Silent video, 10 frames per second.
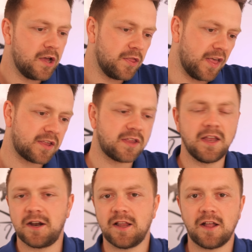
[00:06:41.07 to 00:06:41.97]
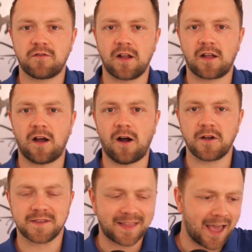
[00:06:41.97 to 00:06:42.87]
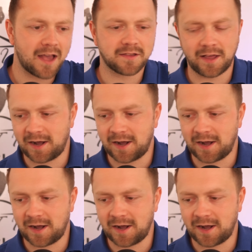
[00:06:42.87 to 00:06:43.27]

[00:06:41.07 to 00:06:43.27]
They seen electric cars, Tesla